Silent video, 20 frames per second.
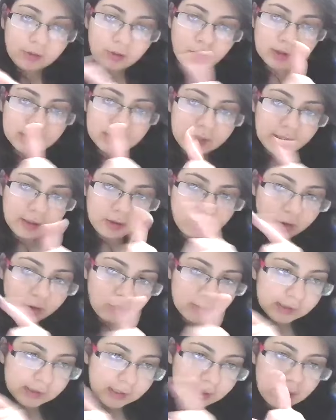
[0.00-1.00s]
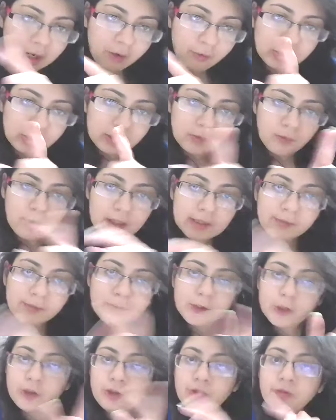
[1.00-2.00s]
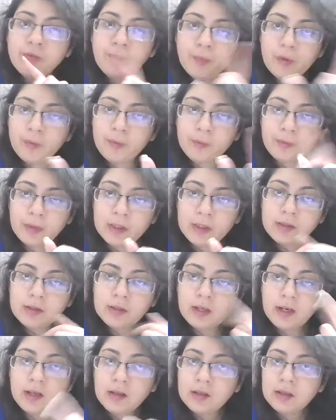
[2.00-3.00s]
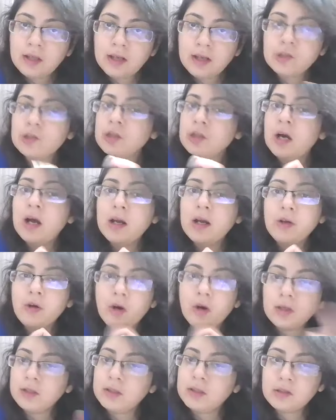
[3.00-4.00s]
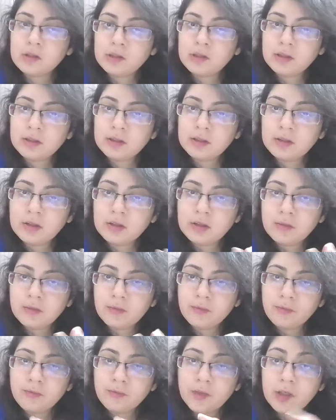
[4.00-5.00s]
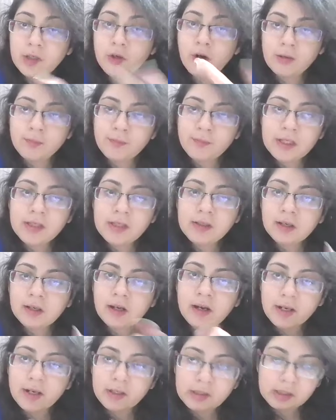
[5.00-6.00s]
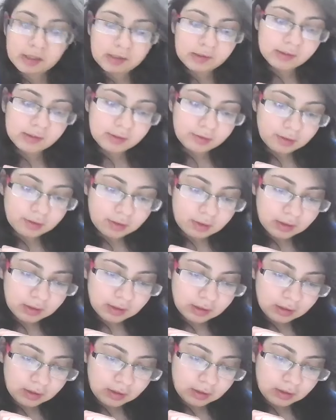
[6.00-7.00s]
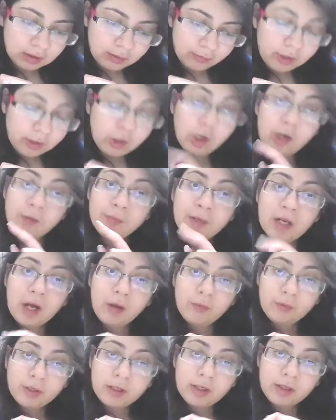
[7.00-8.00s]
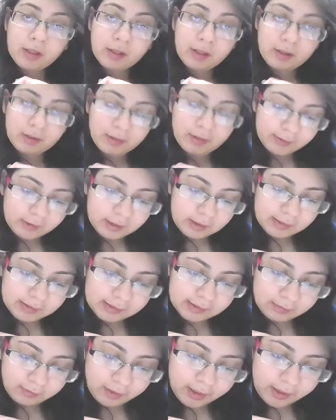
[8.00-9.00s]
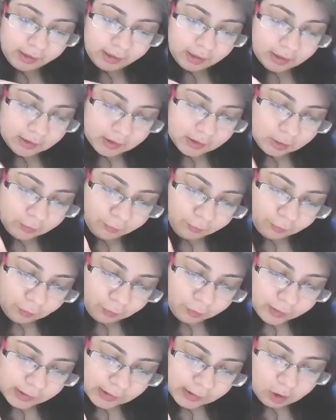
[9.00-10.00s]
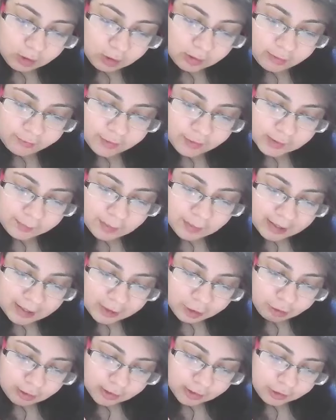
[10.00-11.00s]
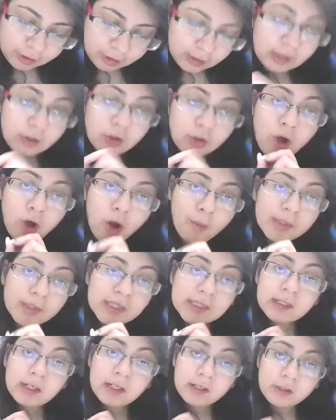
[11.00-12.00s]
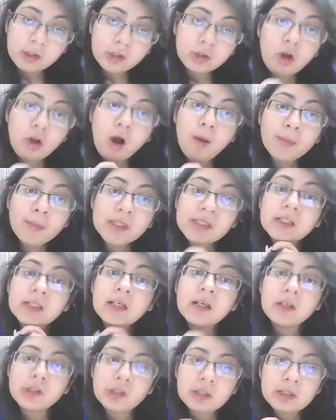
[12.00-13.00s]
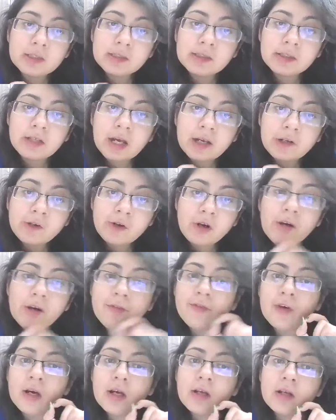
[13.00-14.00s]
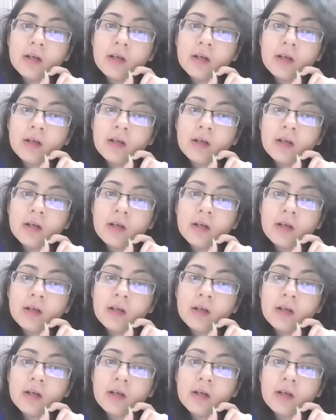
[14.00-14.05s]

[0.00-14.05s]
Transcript: crossing out the ones which you probably think that are not will not be the correct answer, will not be counted in the correct answer, right? So who is the author of the Spanish tragedy? Thomas Kidd. Thomas Kidd is the writer of